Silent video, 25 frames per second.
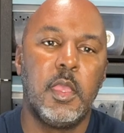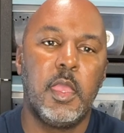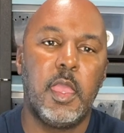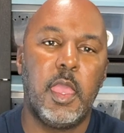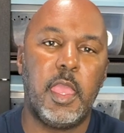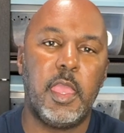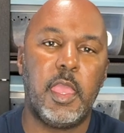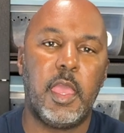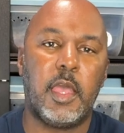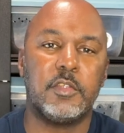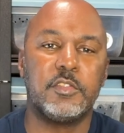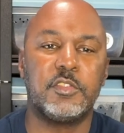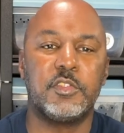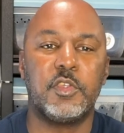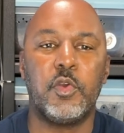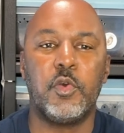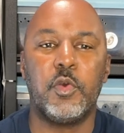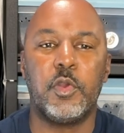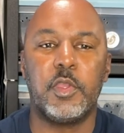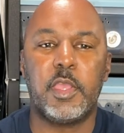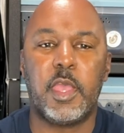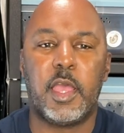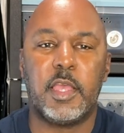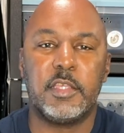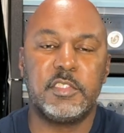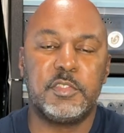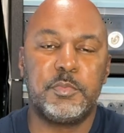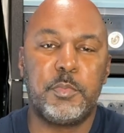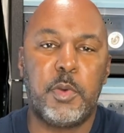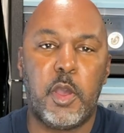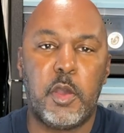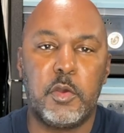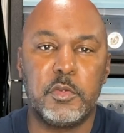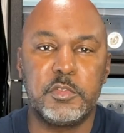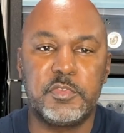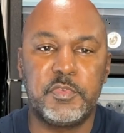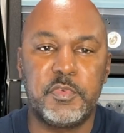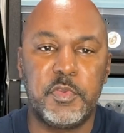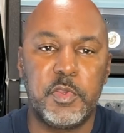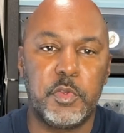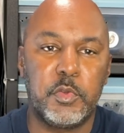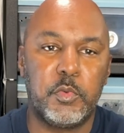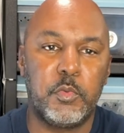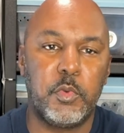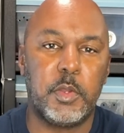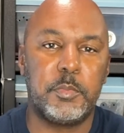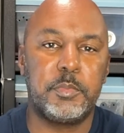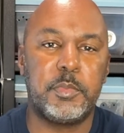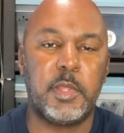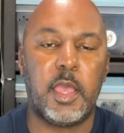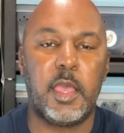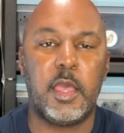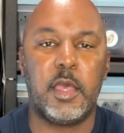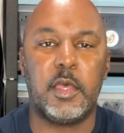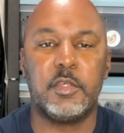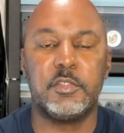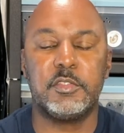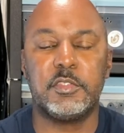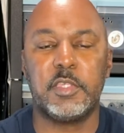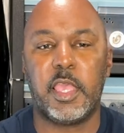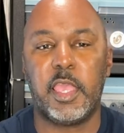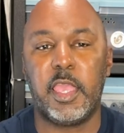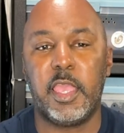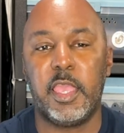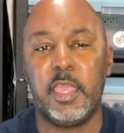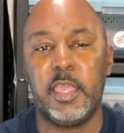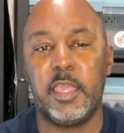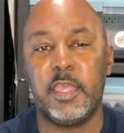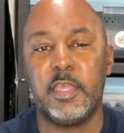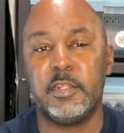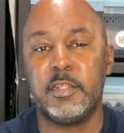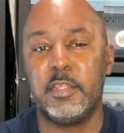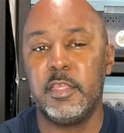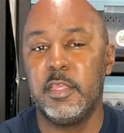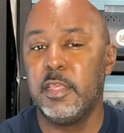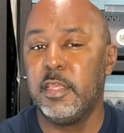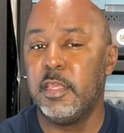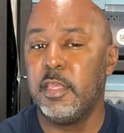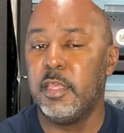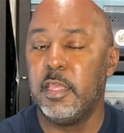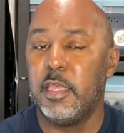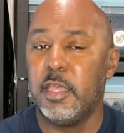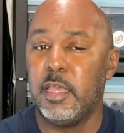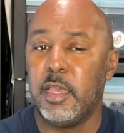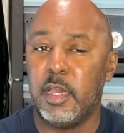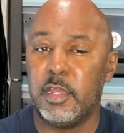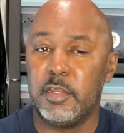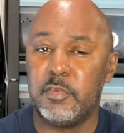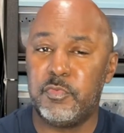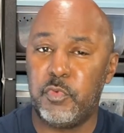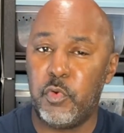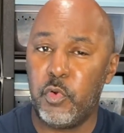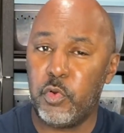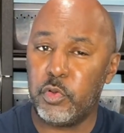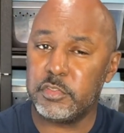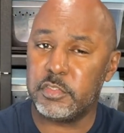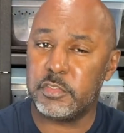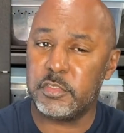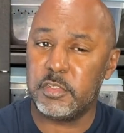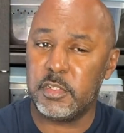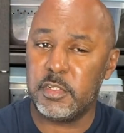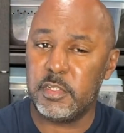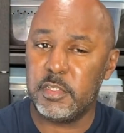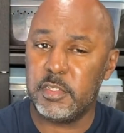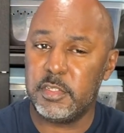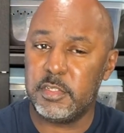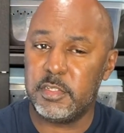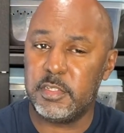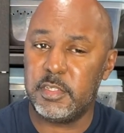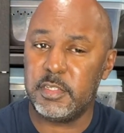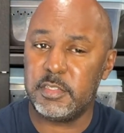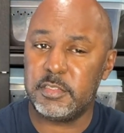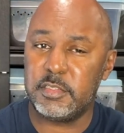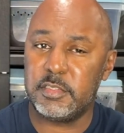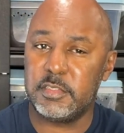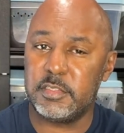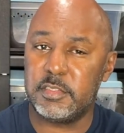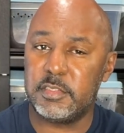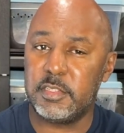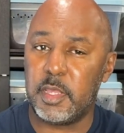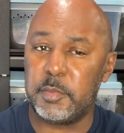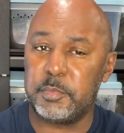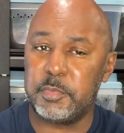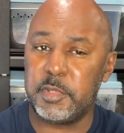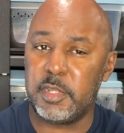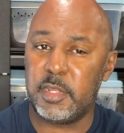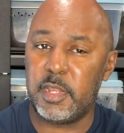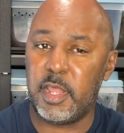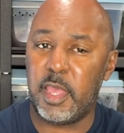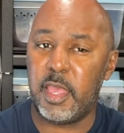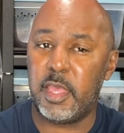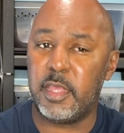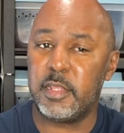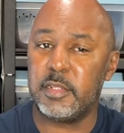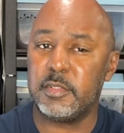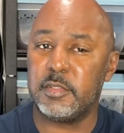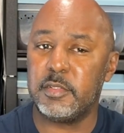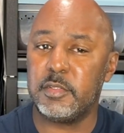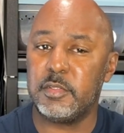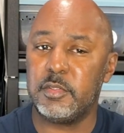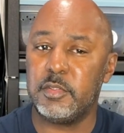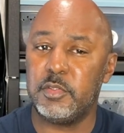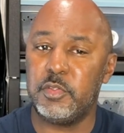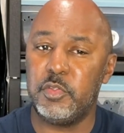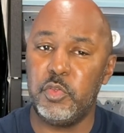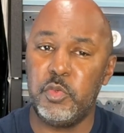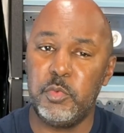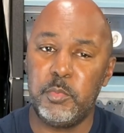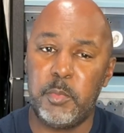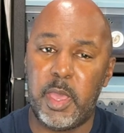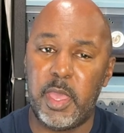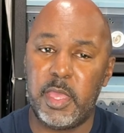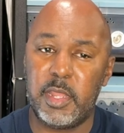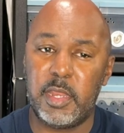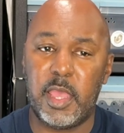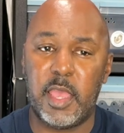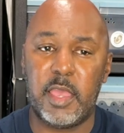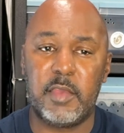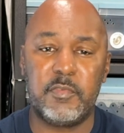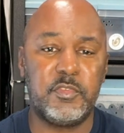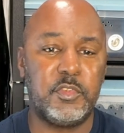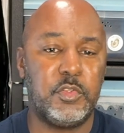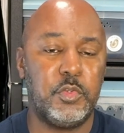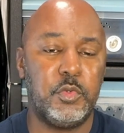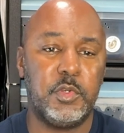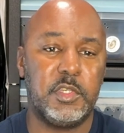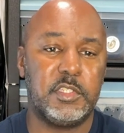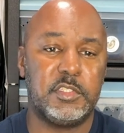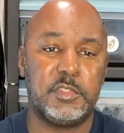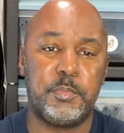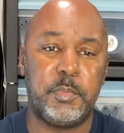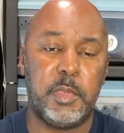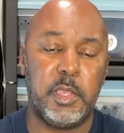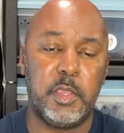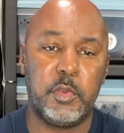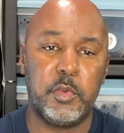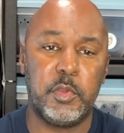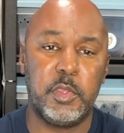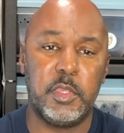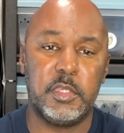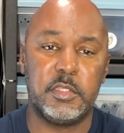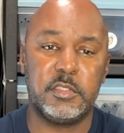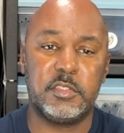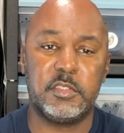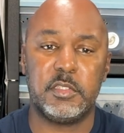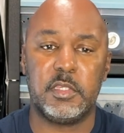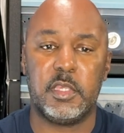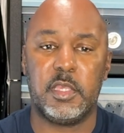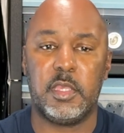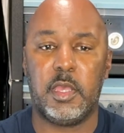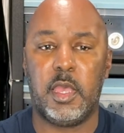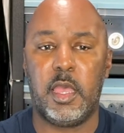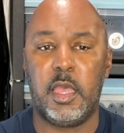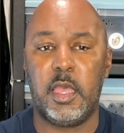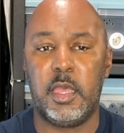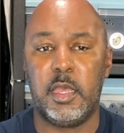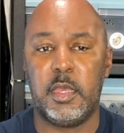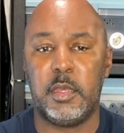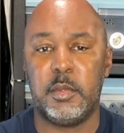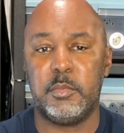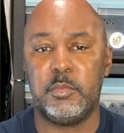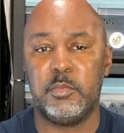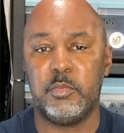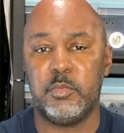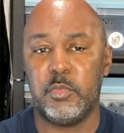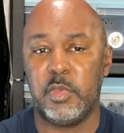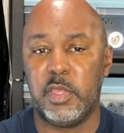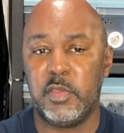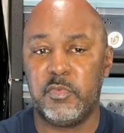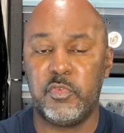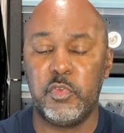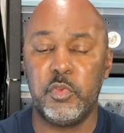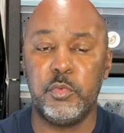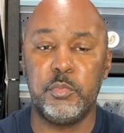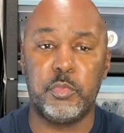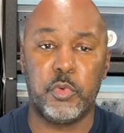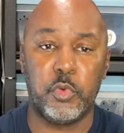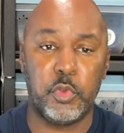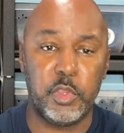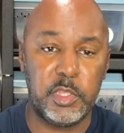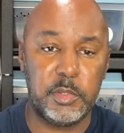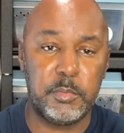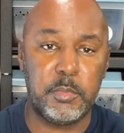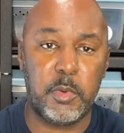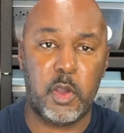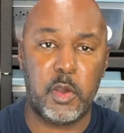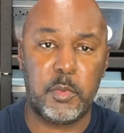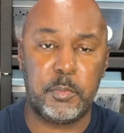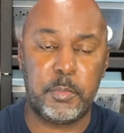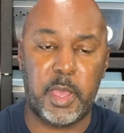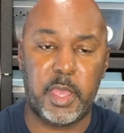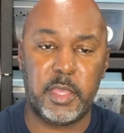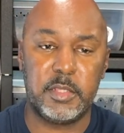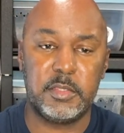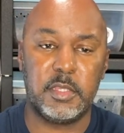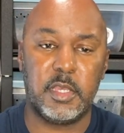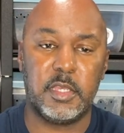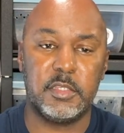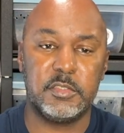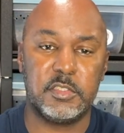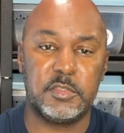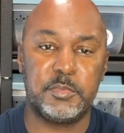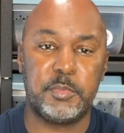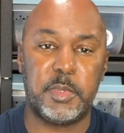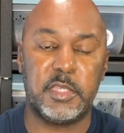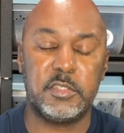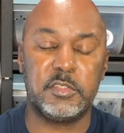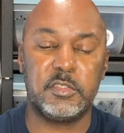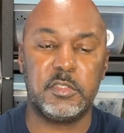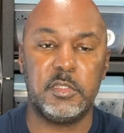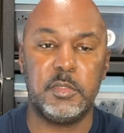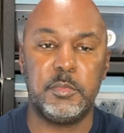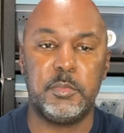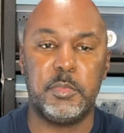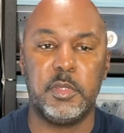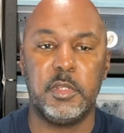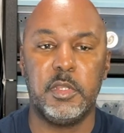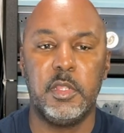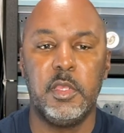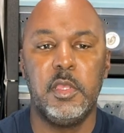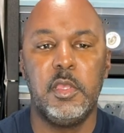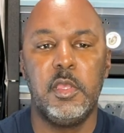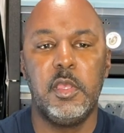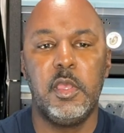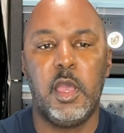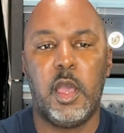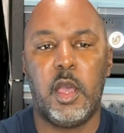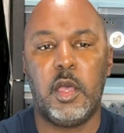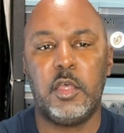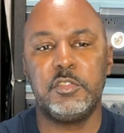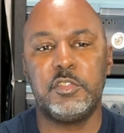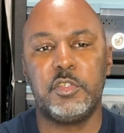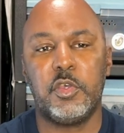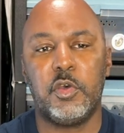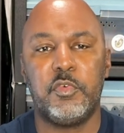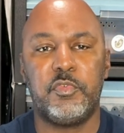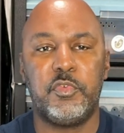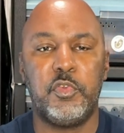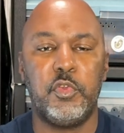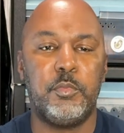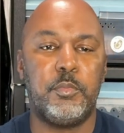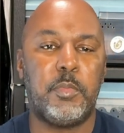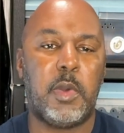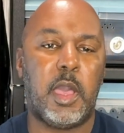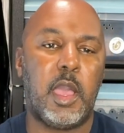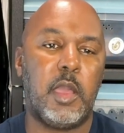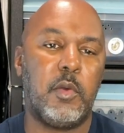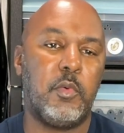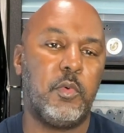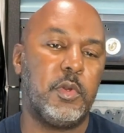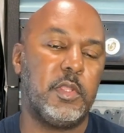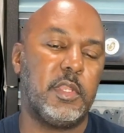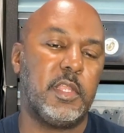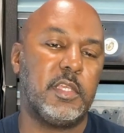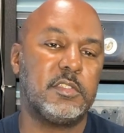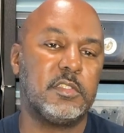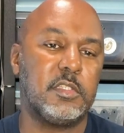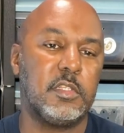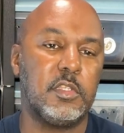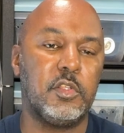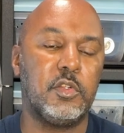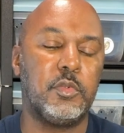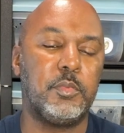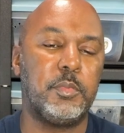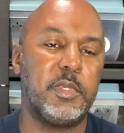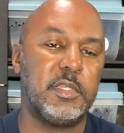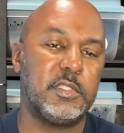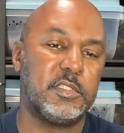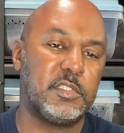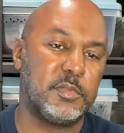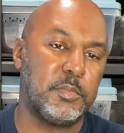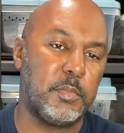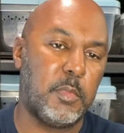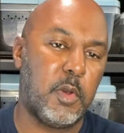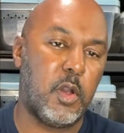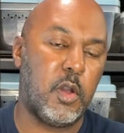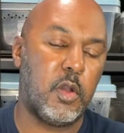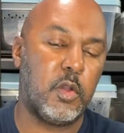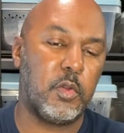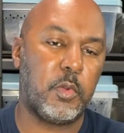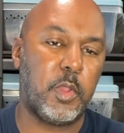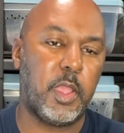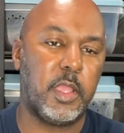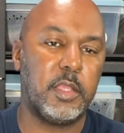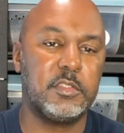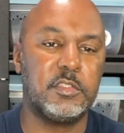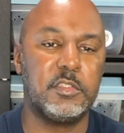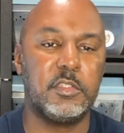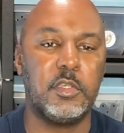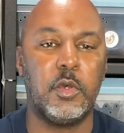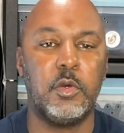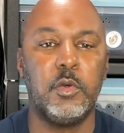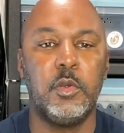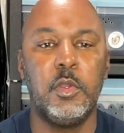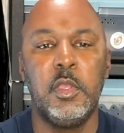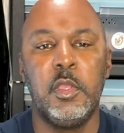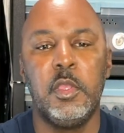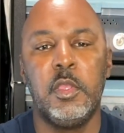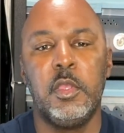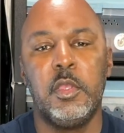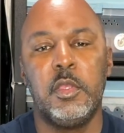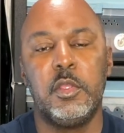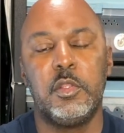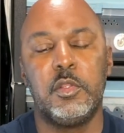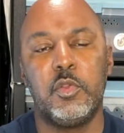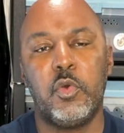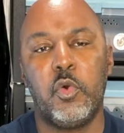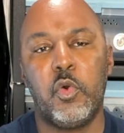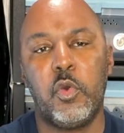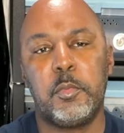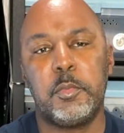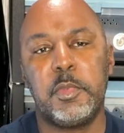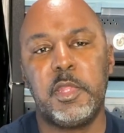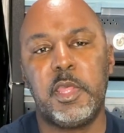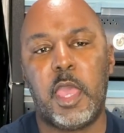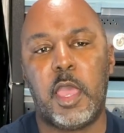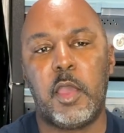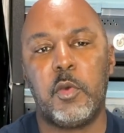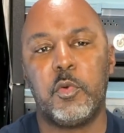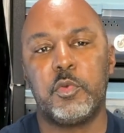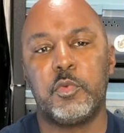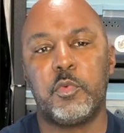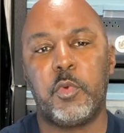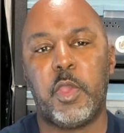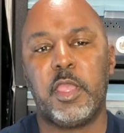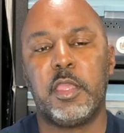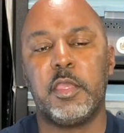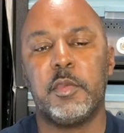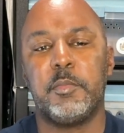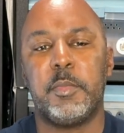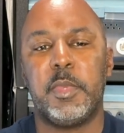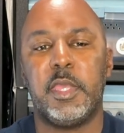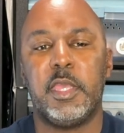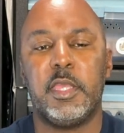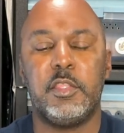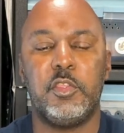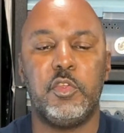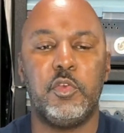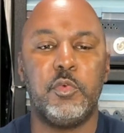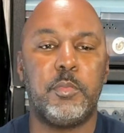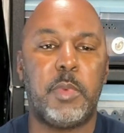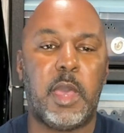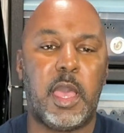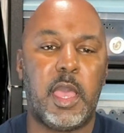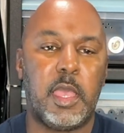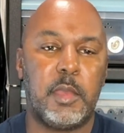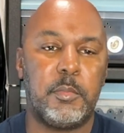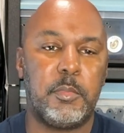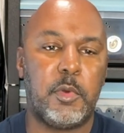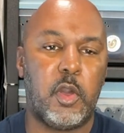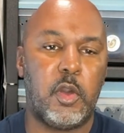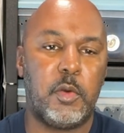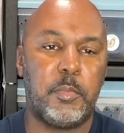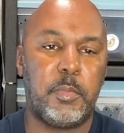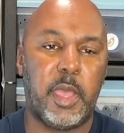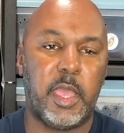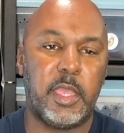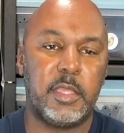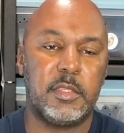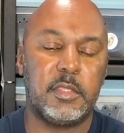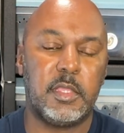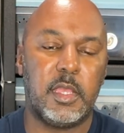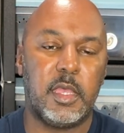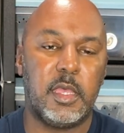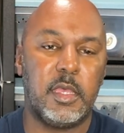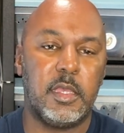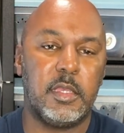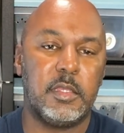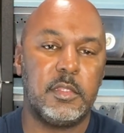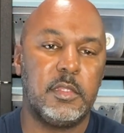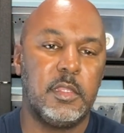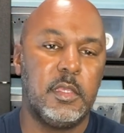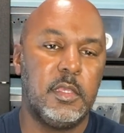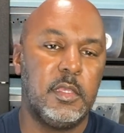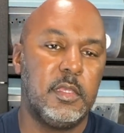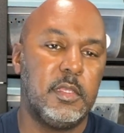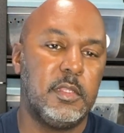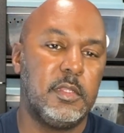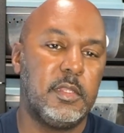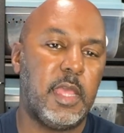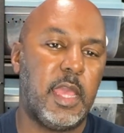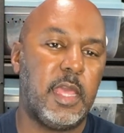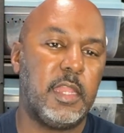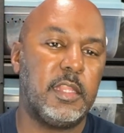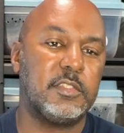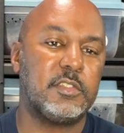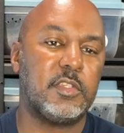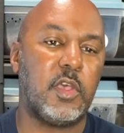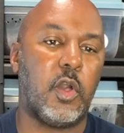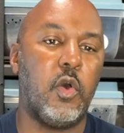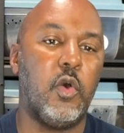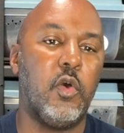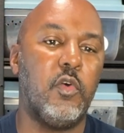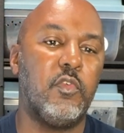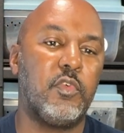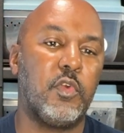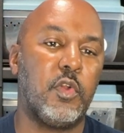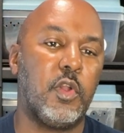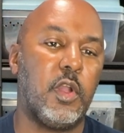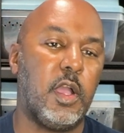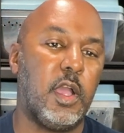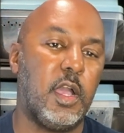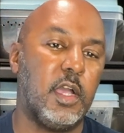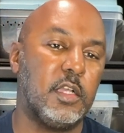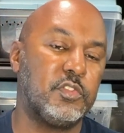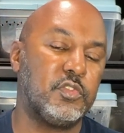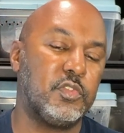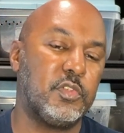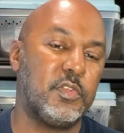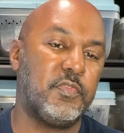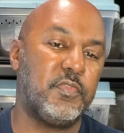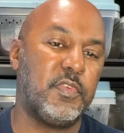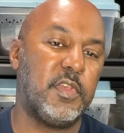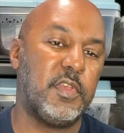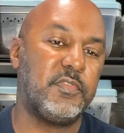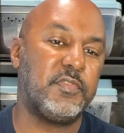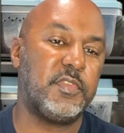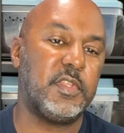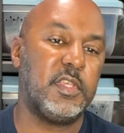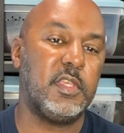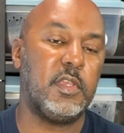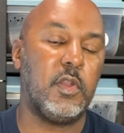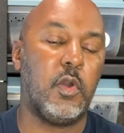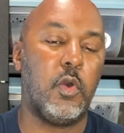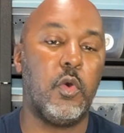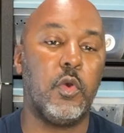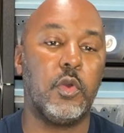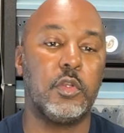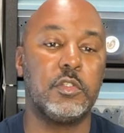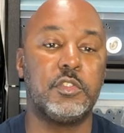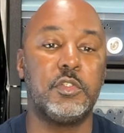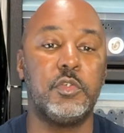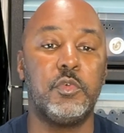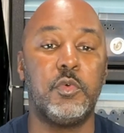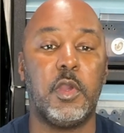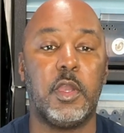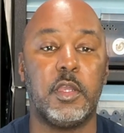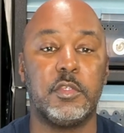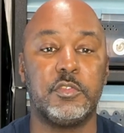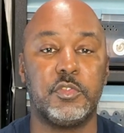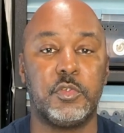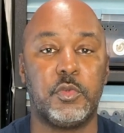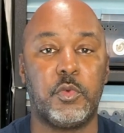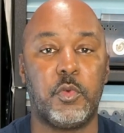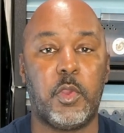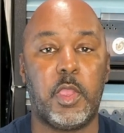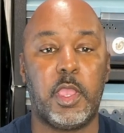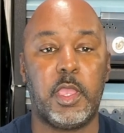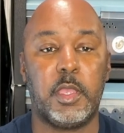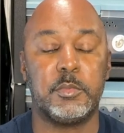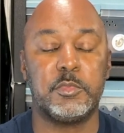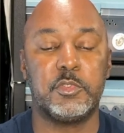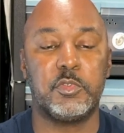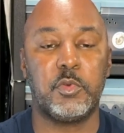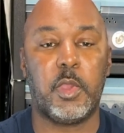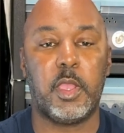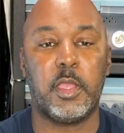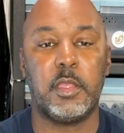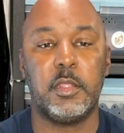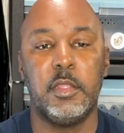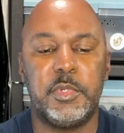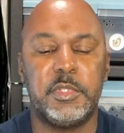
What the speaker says: Hey, how's it going, guys? It's Paul with Spheric Reptiles, and unfortunately, this is something that you might have to experience if you breed ball pythons, especially, but also if you buy one that's a little bit small, right? So normally I would recommend you buy a ball python that is over 150 or 200 grams, right?